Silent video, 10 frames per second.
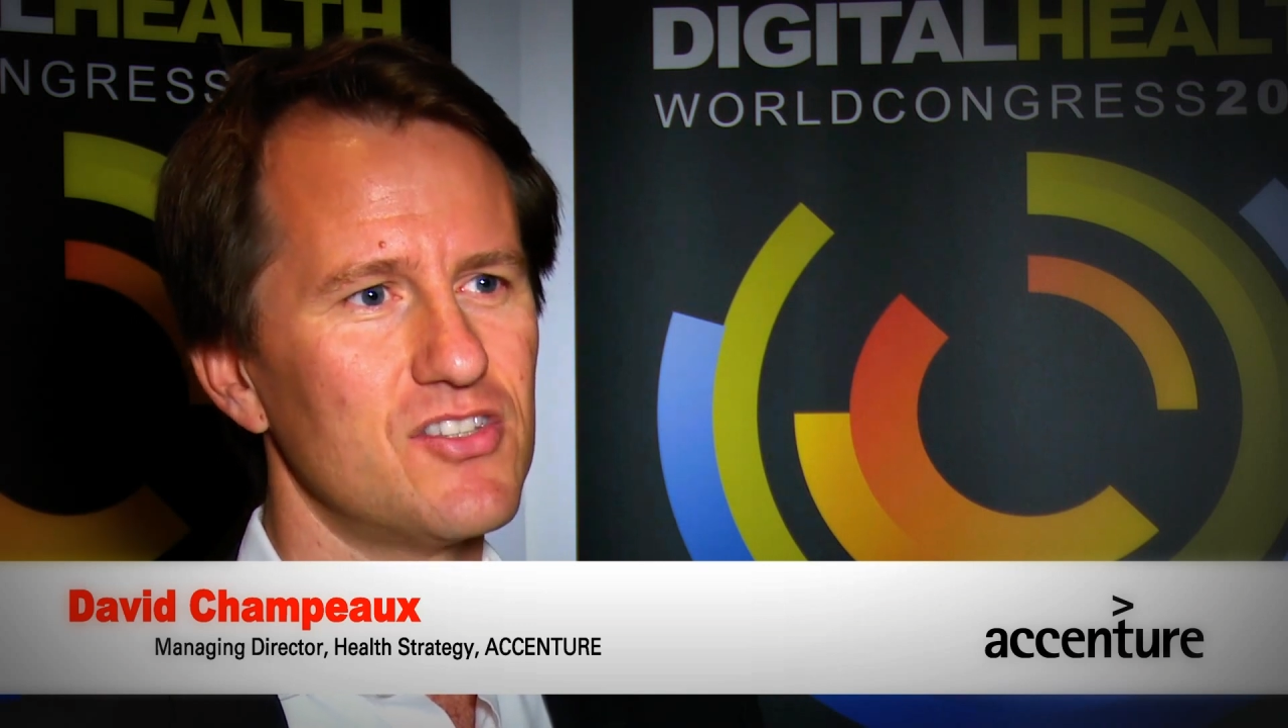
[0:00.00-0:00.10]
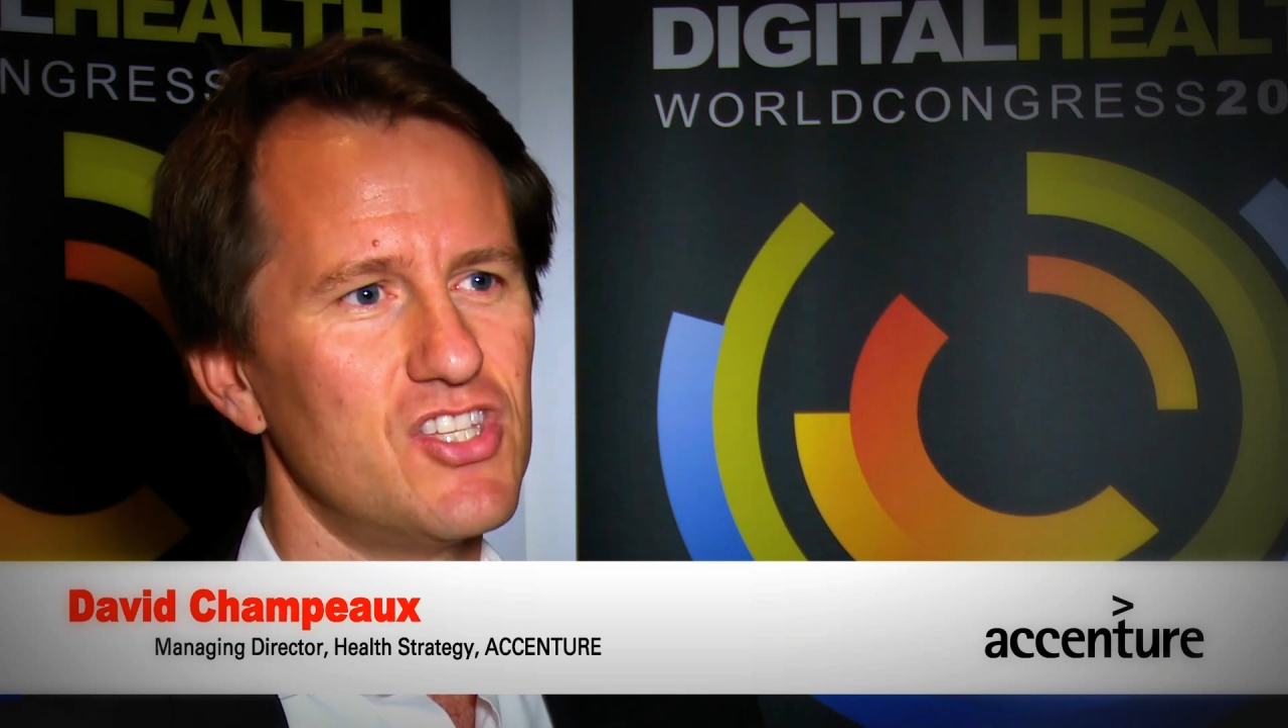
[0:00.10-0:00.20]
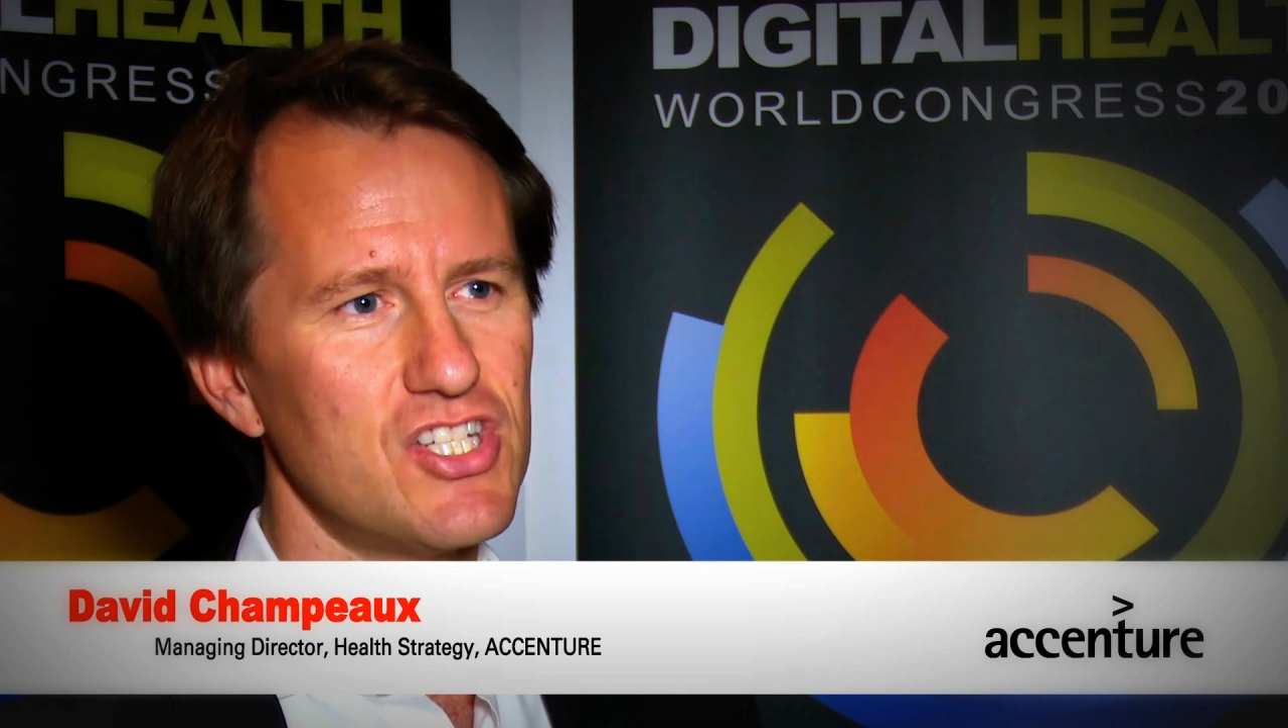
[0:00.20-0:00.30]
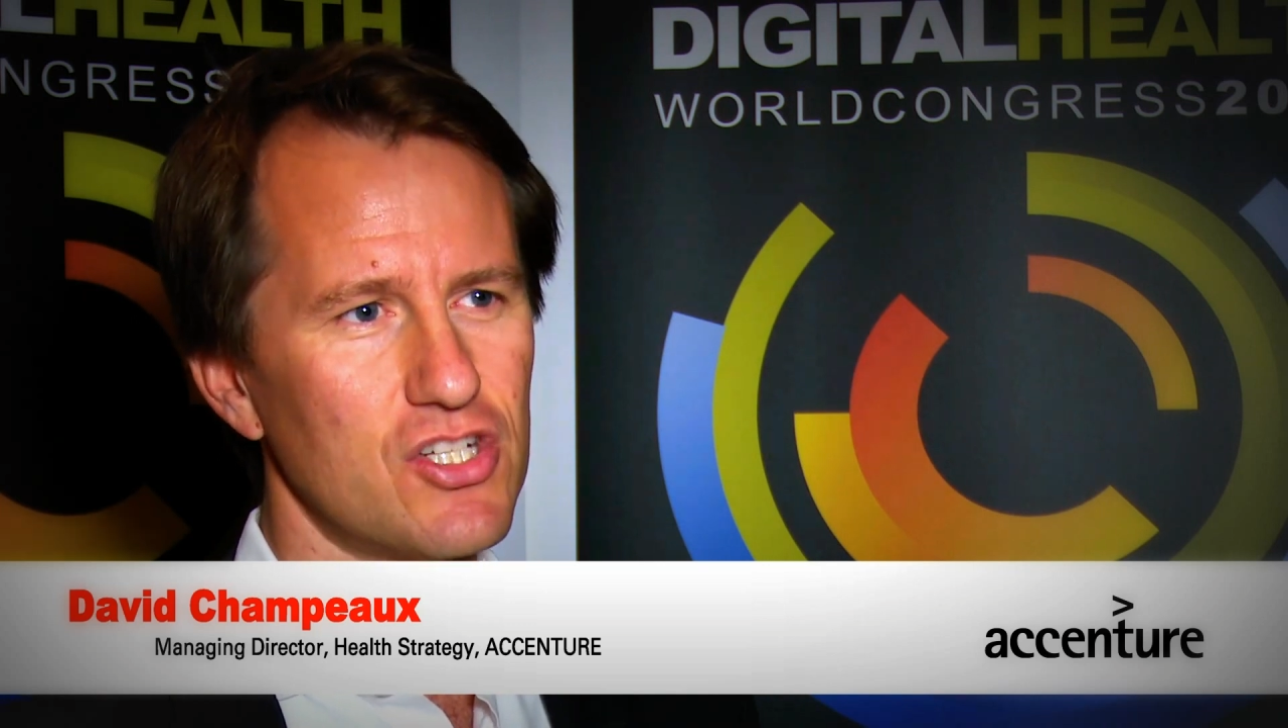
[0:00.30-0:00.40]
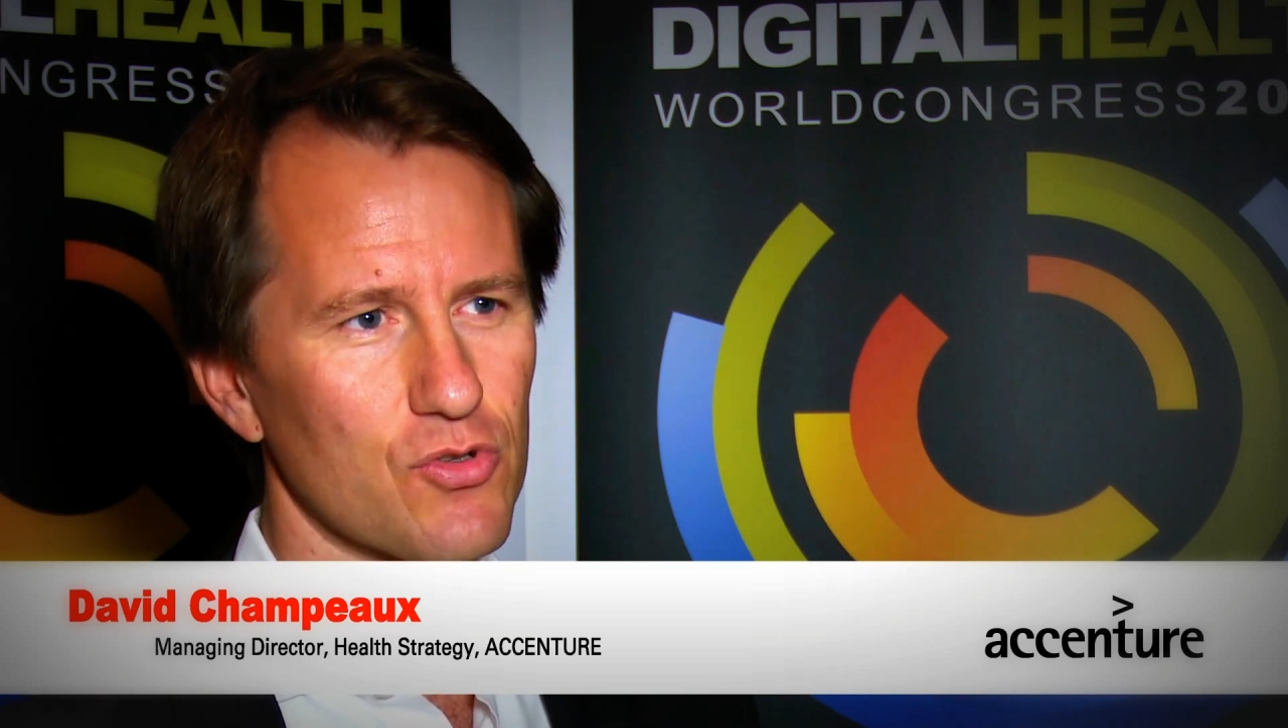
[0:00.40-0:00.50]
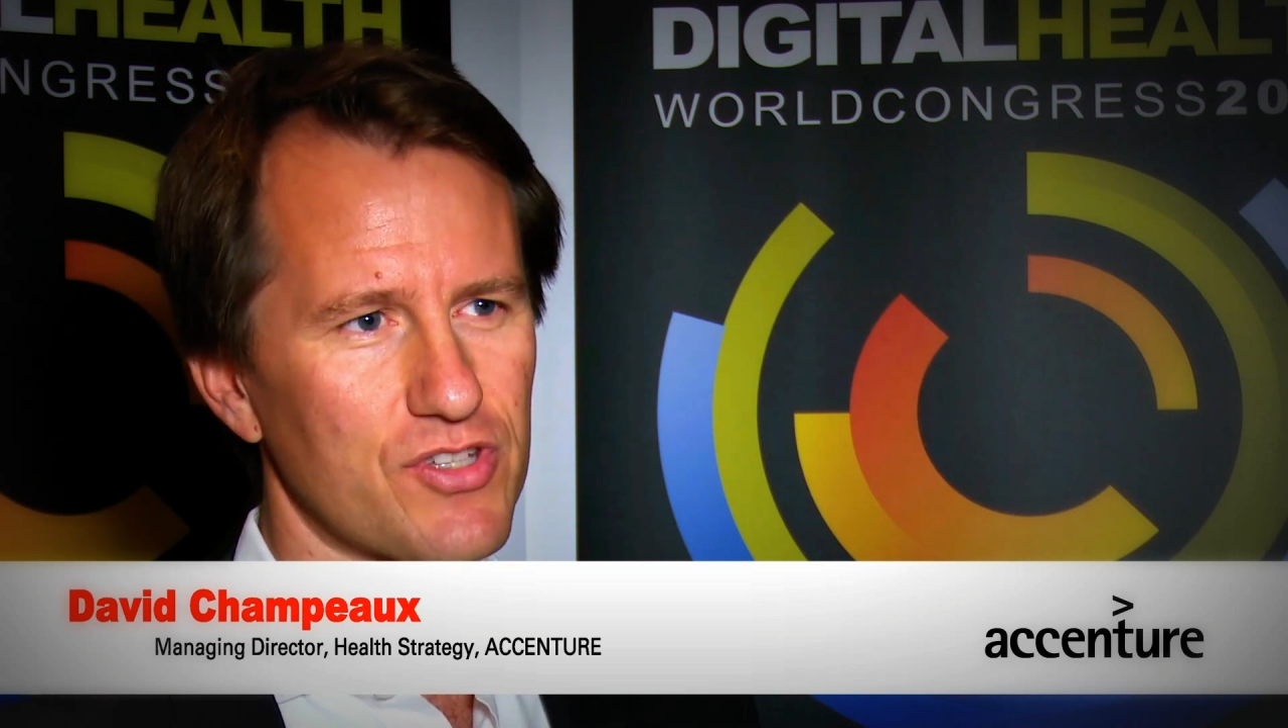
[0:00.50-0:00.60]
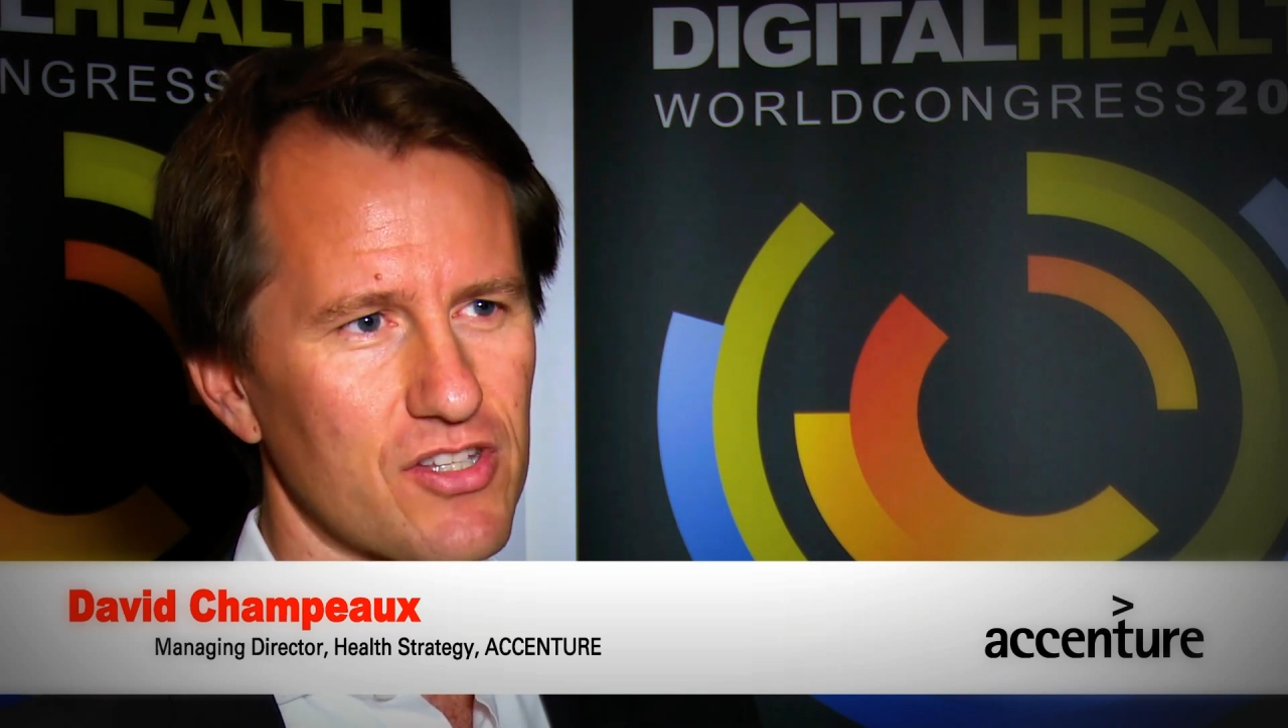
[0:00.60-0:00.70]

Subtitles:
digital